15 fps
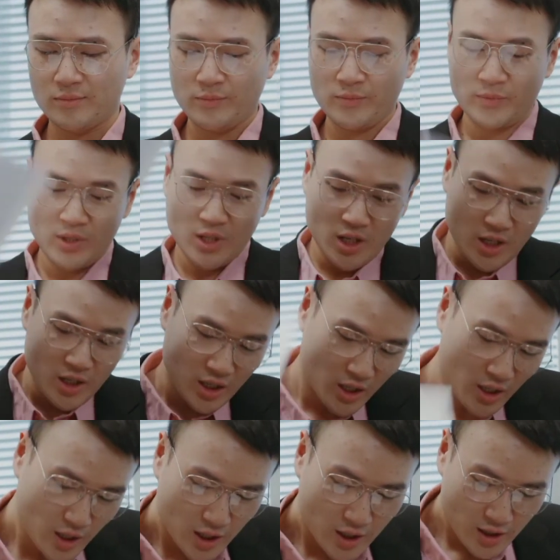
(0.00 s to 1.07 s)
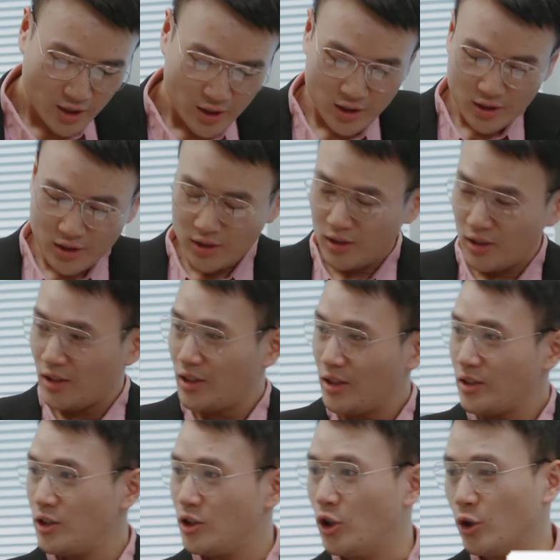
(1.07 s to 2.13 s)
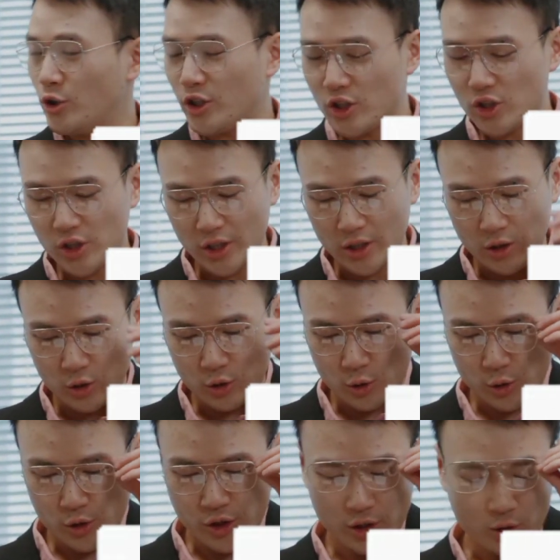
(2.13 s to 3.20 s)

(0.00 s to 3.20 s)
to focus on the things that matter and you'll be able to attract the